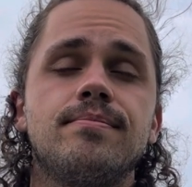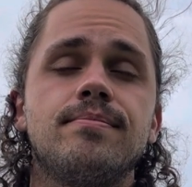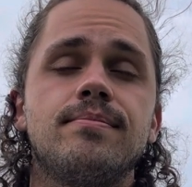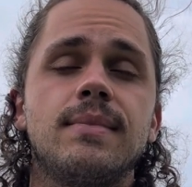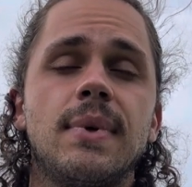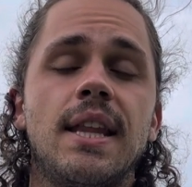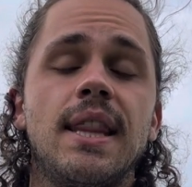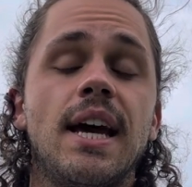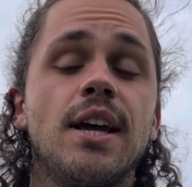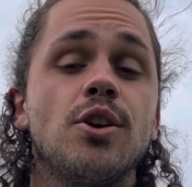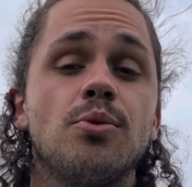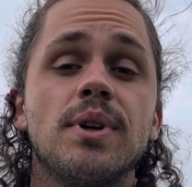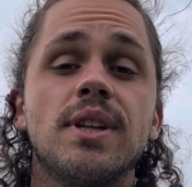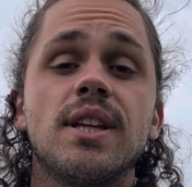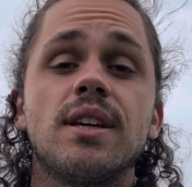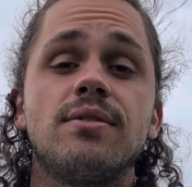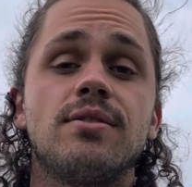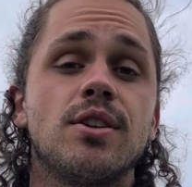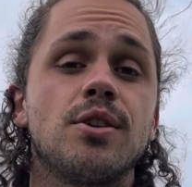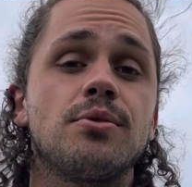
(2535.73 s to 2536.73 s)
and that you
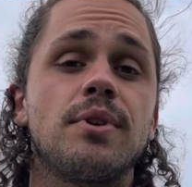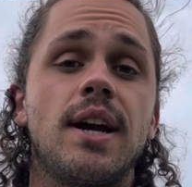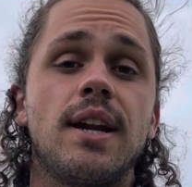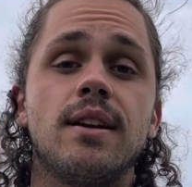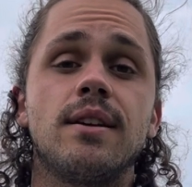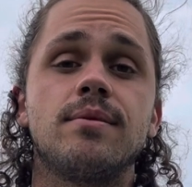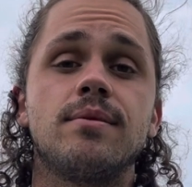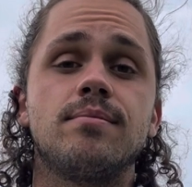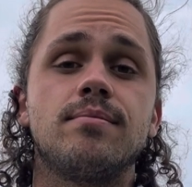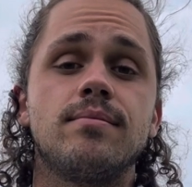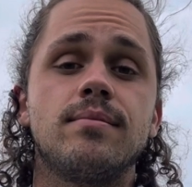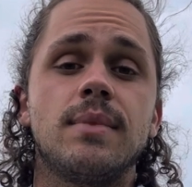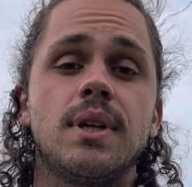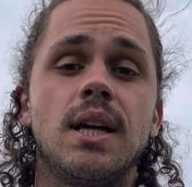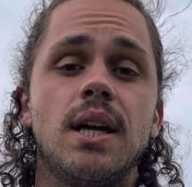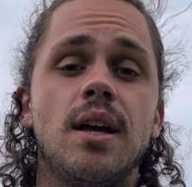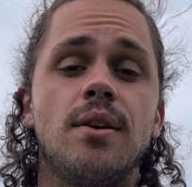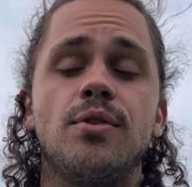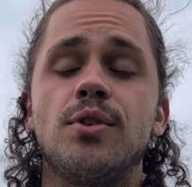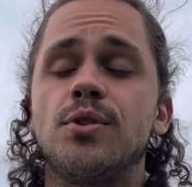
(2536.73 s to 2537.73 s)
really feel ready.
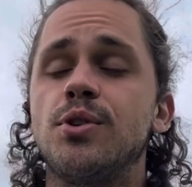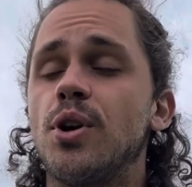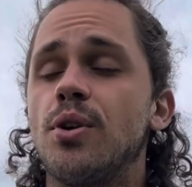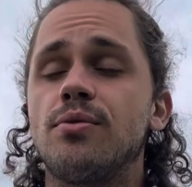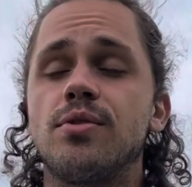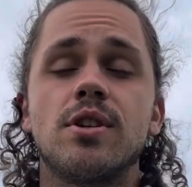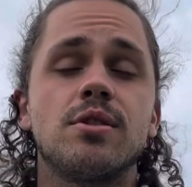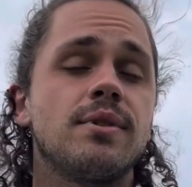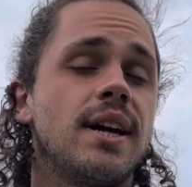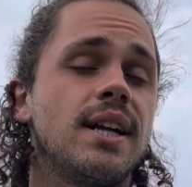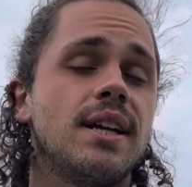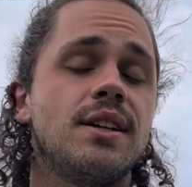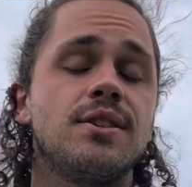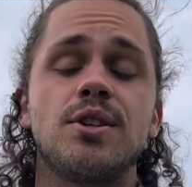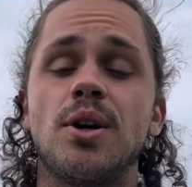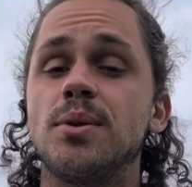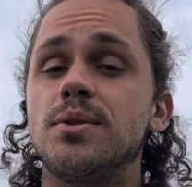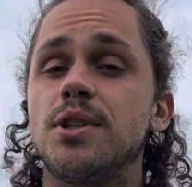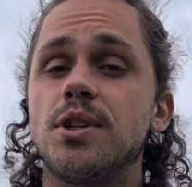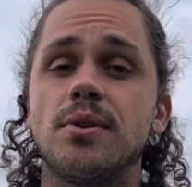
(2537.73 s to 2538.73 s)
If you don't feel ready,
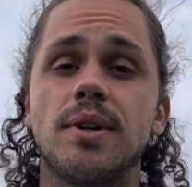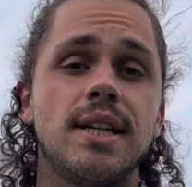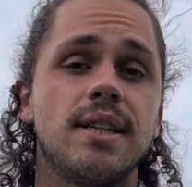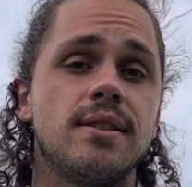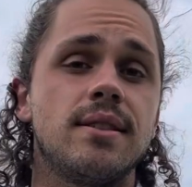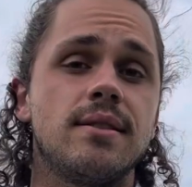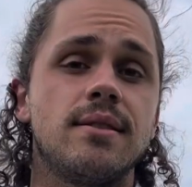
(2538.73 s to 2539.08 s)
don't do it.